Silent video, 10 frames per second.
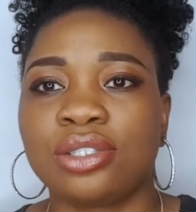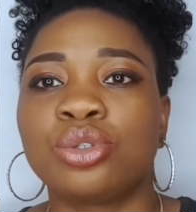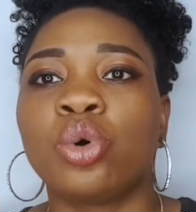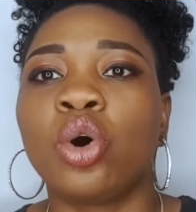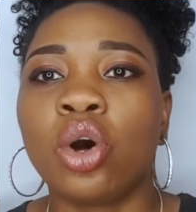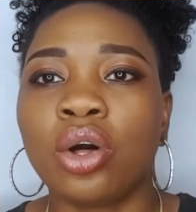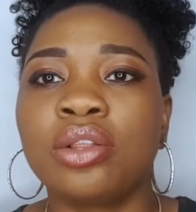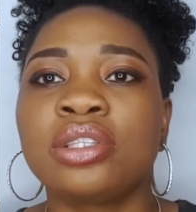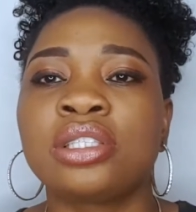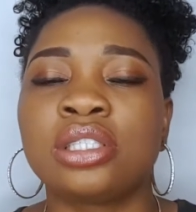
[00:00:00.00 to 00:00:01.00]
So
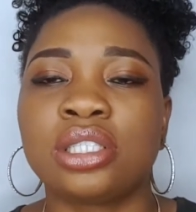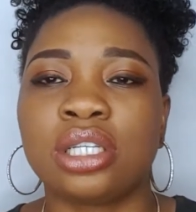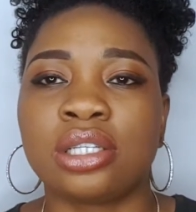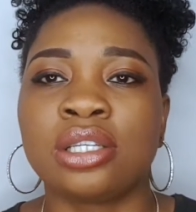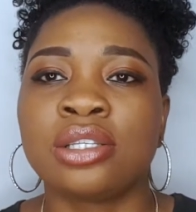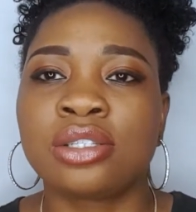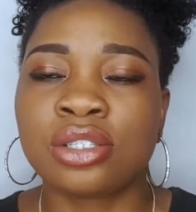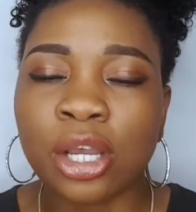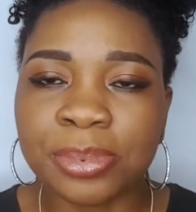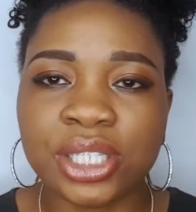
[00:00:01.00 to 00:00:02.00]
all the
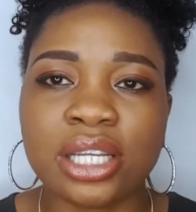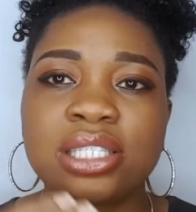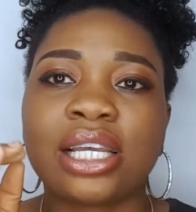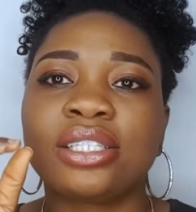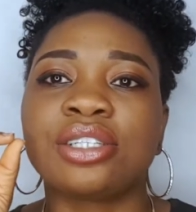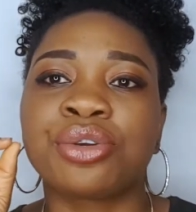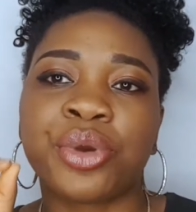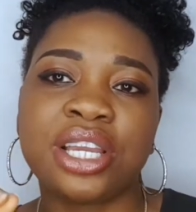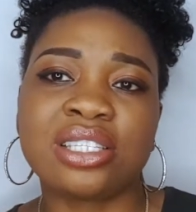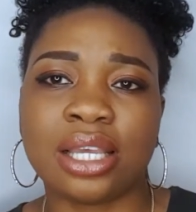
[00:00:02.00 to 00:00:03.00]
subjects and the
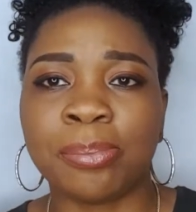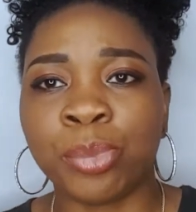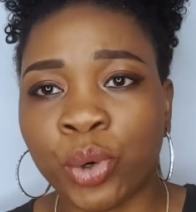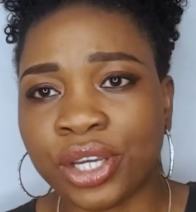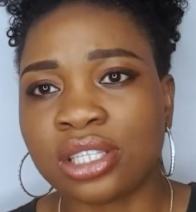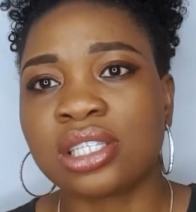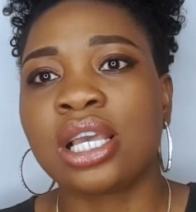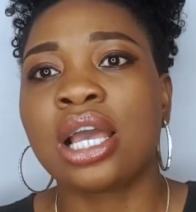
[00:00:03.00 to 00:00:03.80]
grades and points